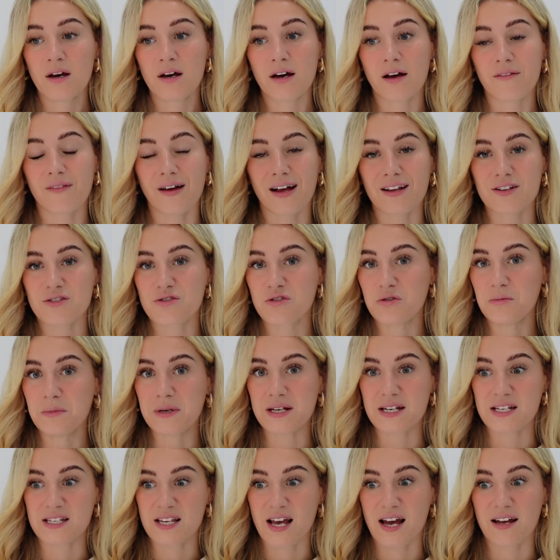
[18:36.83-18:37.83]
and that's
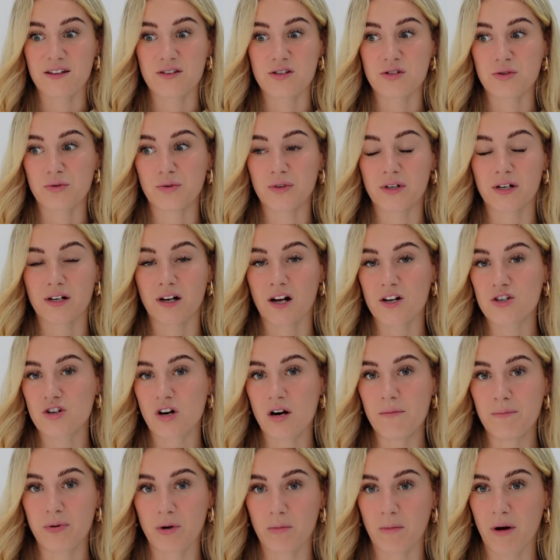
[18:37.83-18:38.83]
normally set and sorted, and I try
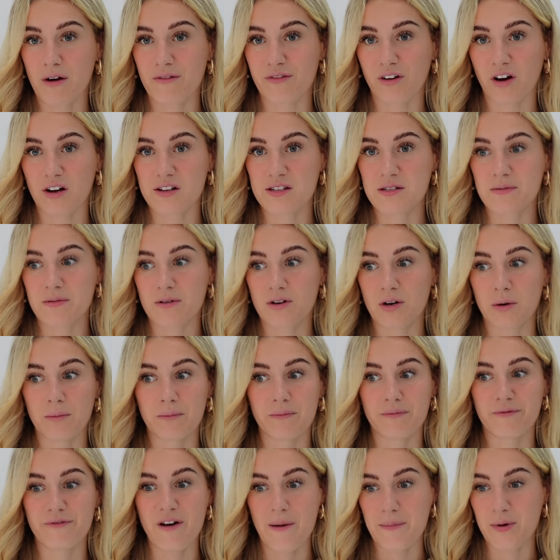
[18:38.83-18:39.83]
and book my flights
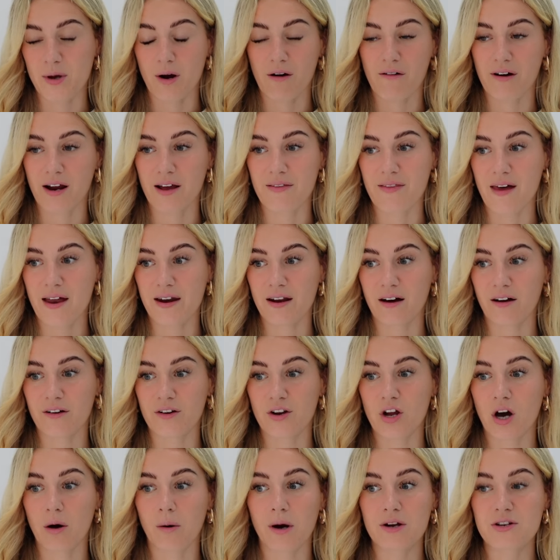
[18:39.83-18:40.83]
come February, and then I
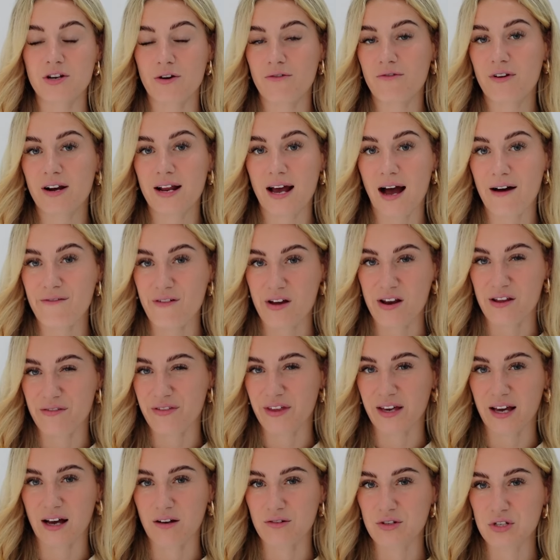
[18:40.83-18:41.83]
know I don't really have
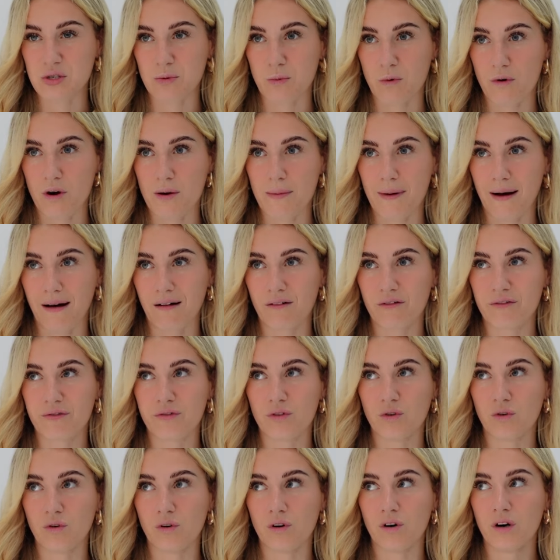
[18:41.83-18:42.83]
anything else to worry about
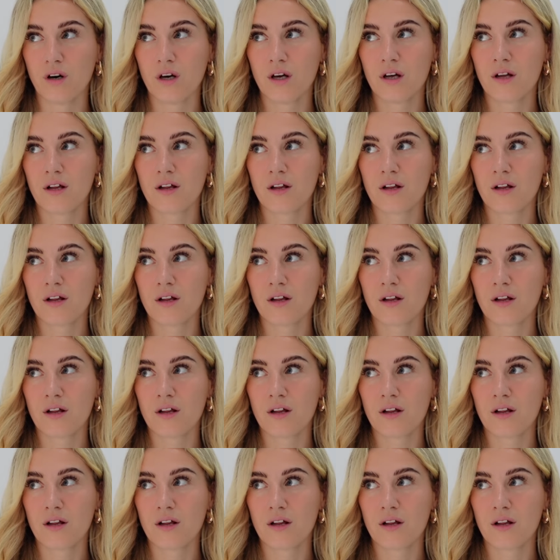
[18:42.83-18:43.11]
for